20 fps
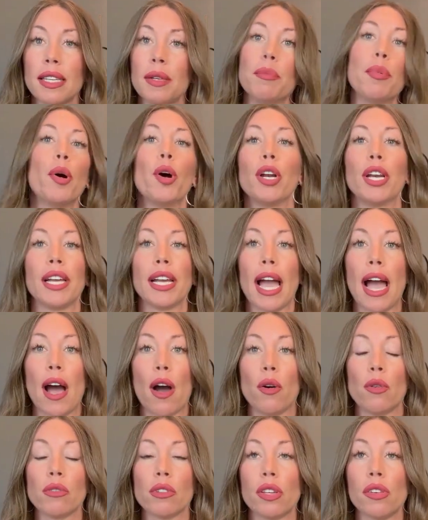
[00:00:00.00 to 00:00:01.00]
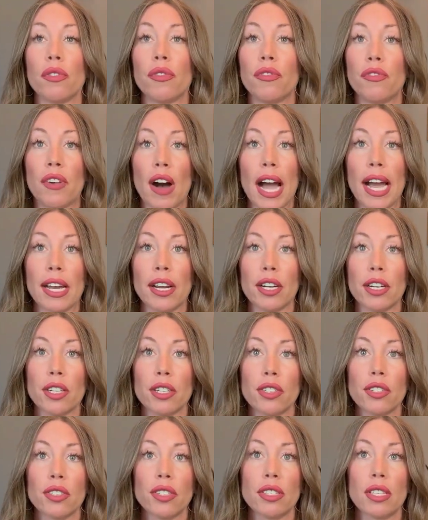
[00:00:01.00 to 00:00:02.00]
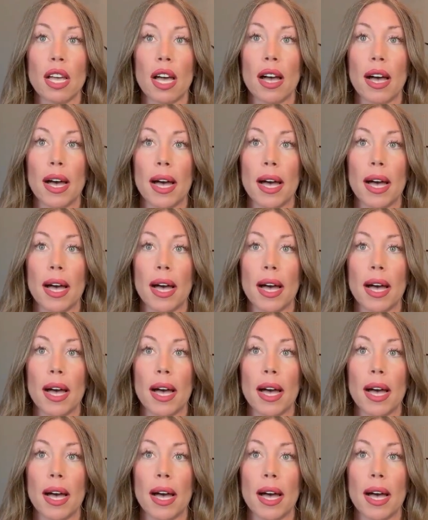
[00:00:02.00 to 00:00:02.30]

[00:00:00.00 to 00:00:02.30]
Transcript: putting out fires